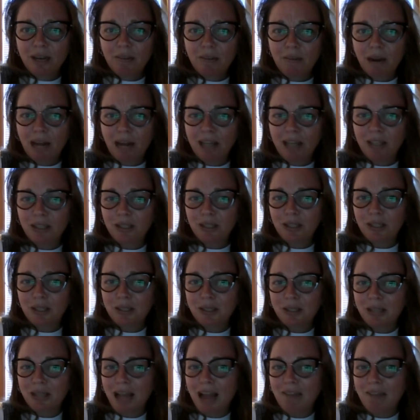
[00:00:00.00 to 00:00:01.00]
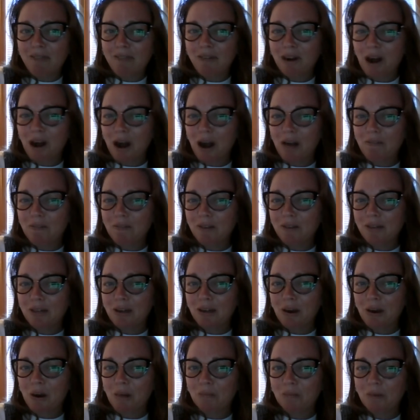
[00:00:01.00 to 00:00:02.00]
but I just laugh it off and
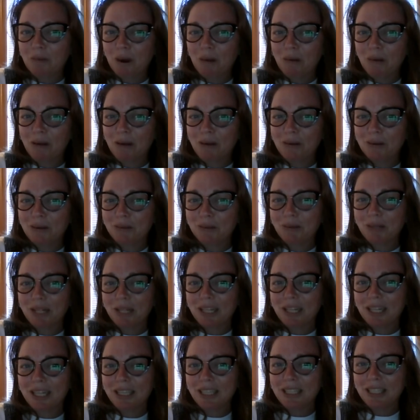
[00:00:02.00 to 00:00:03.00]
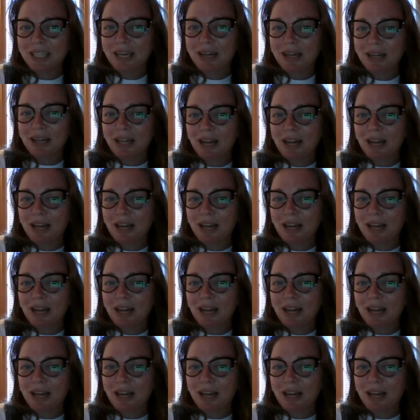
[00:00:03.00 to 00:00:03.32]
hope nobody was really listening.